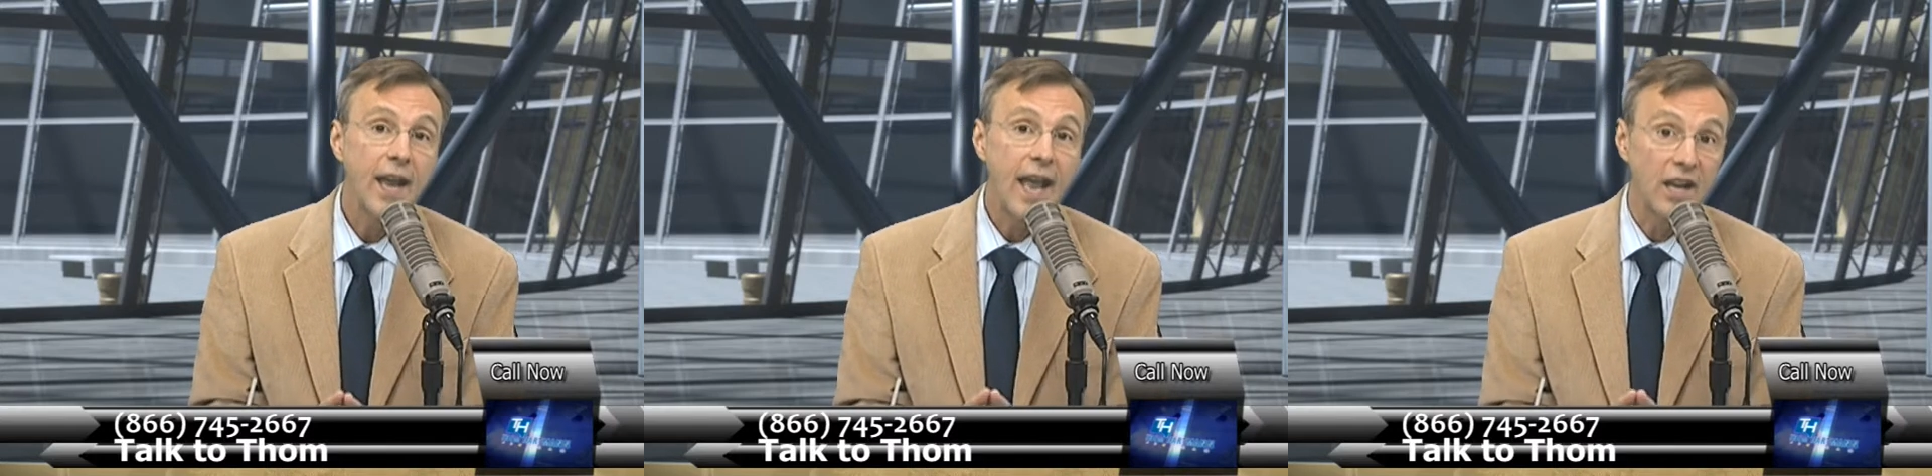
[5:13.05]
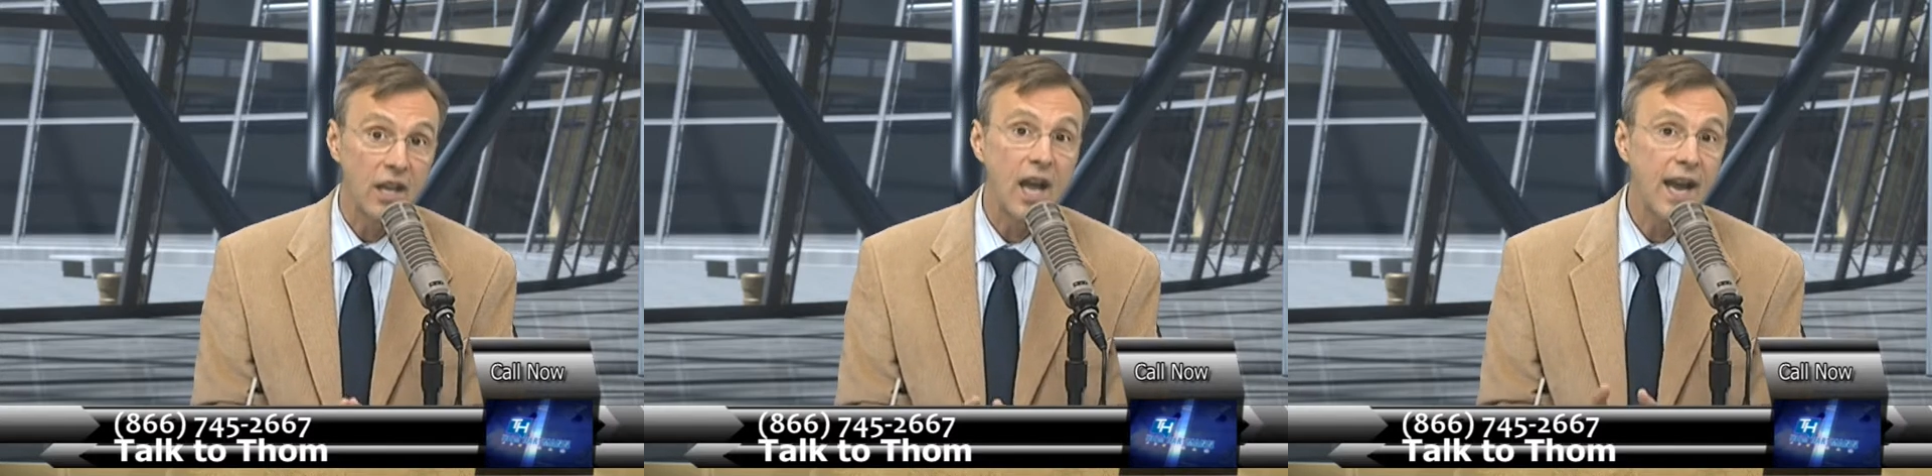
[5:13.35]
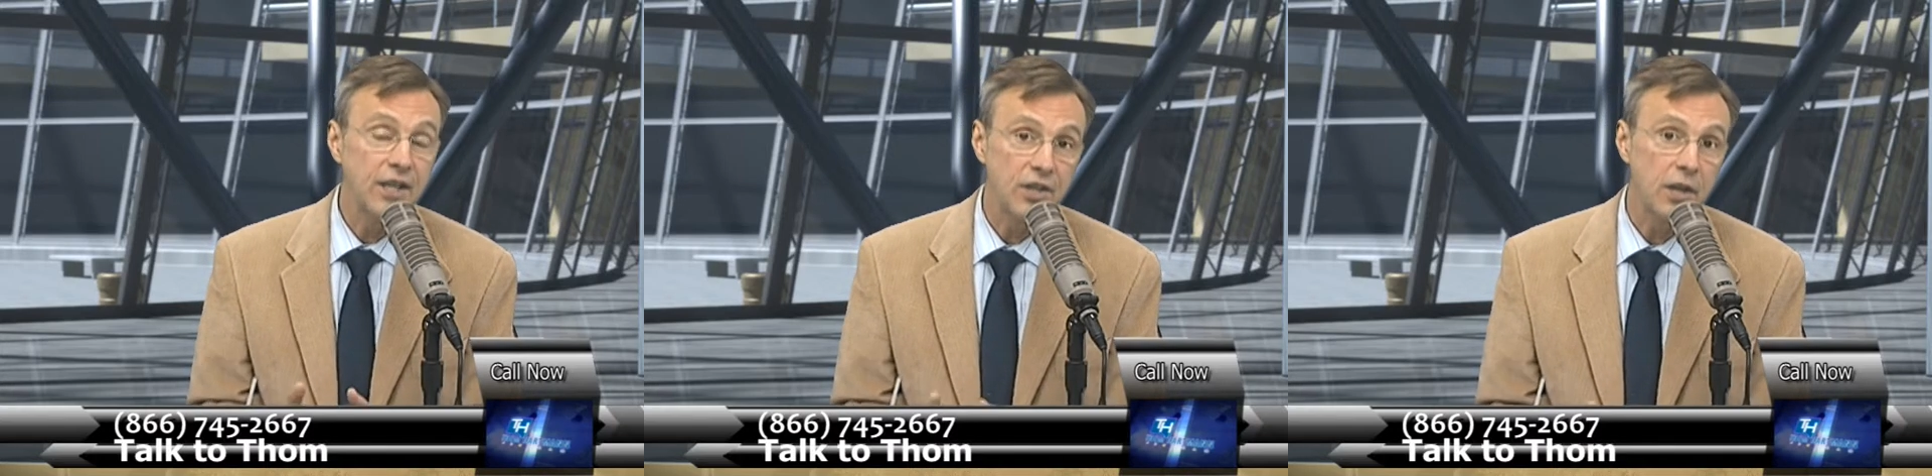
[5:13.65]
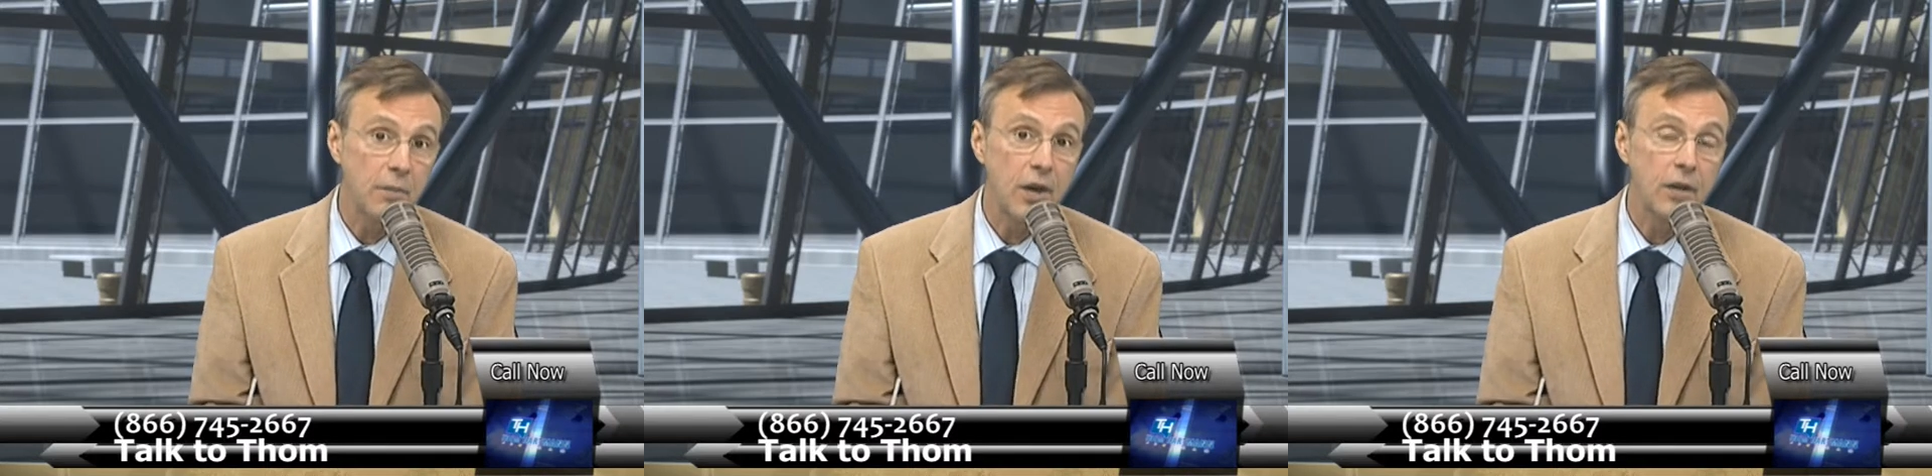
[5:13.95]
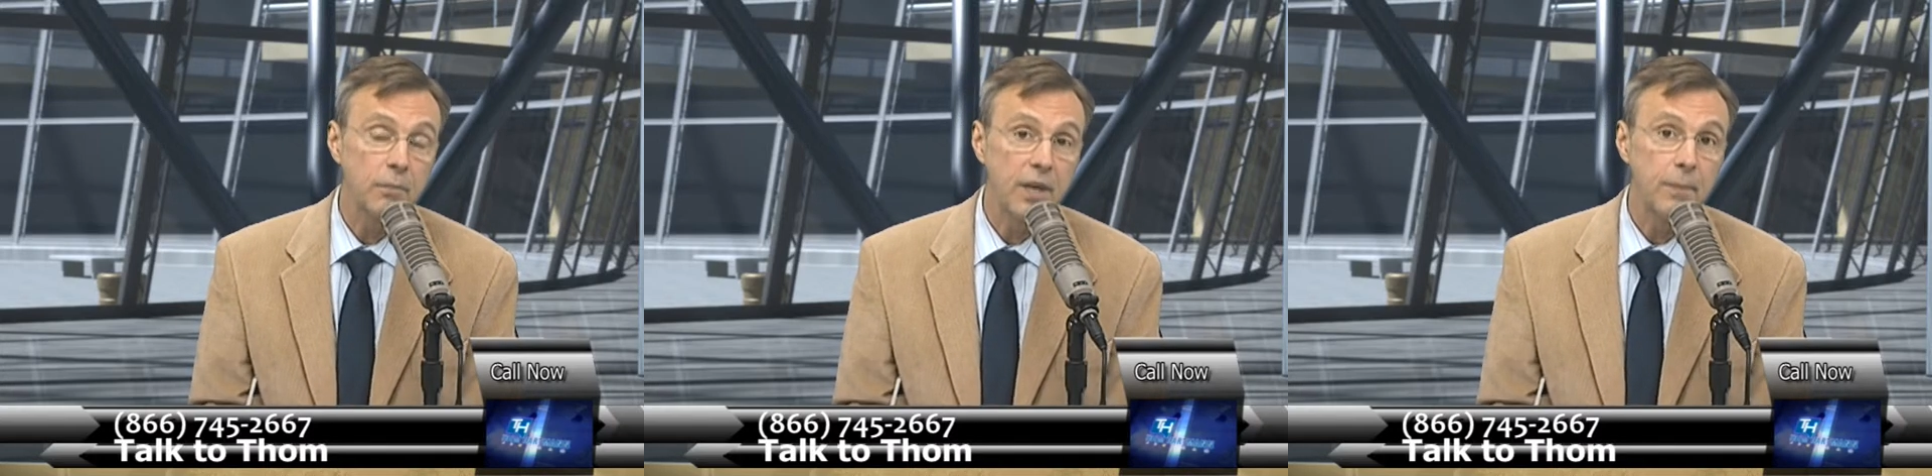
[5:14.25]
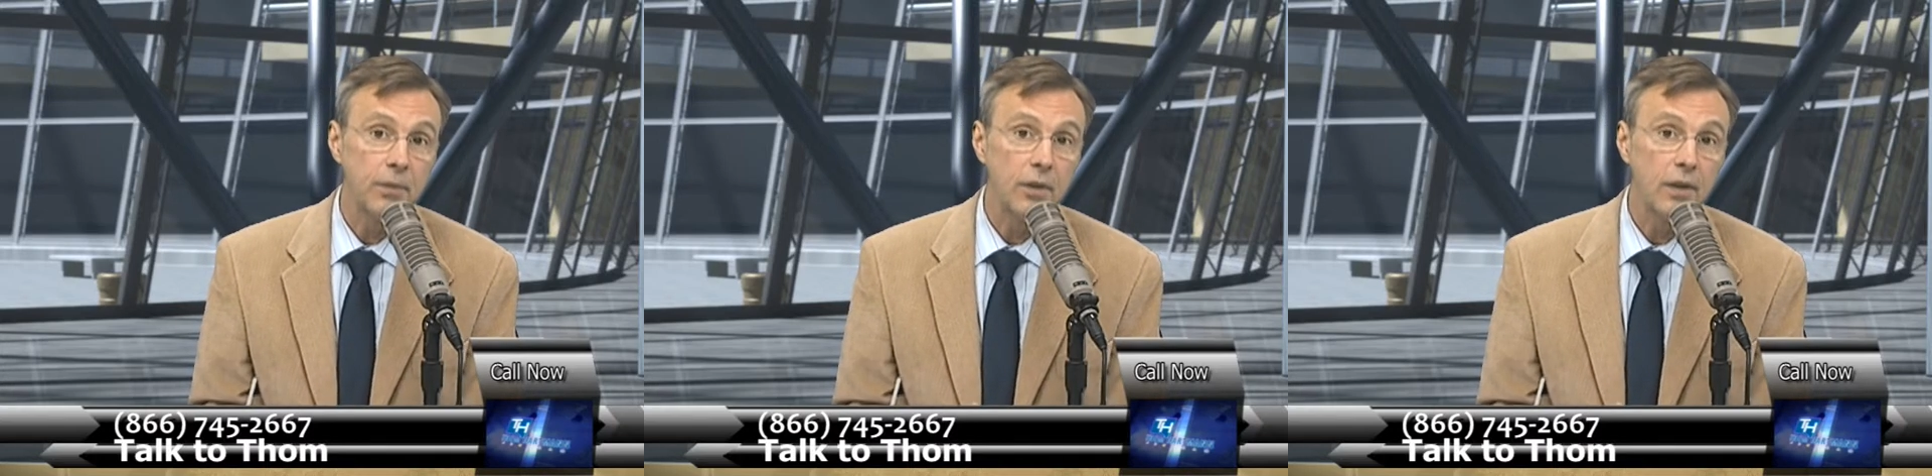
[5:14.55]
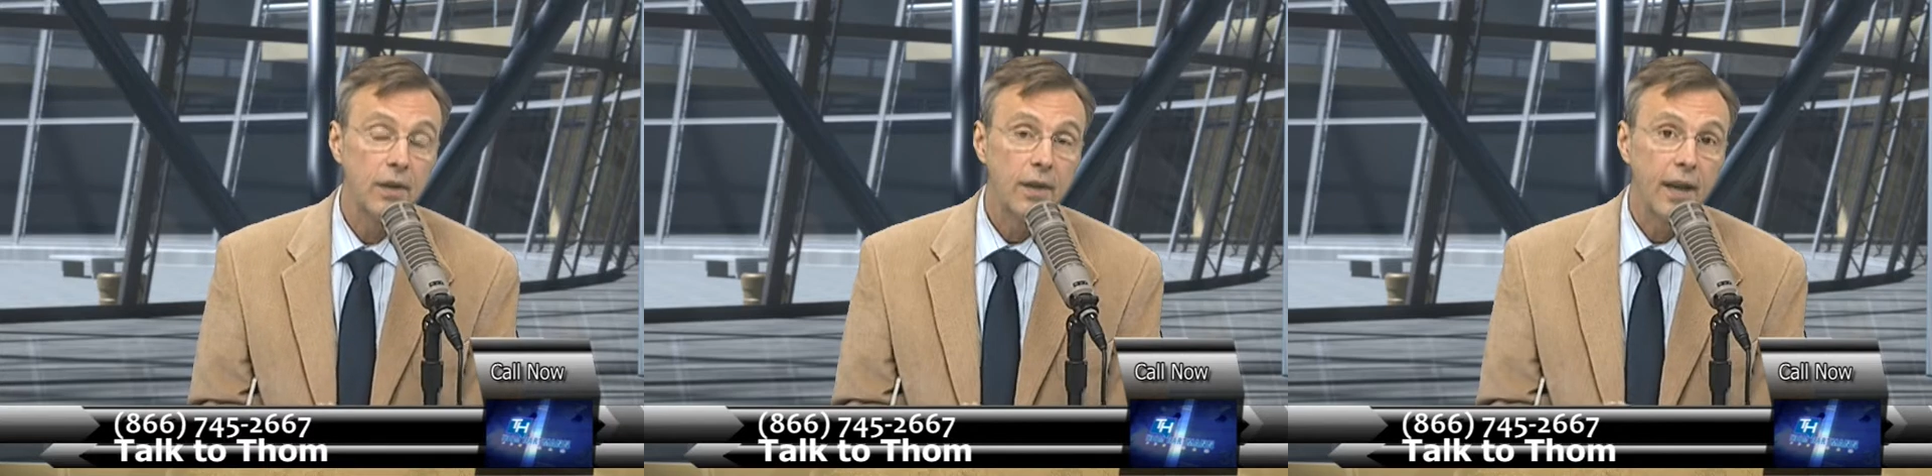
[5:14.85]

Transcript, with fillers: and lying to the American people,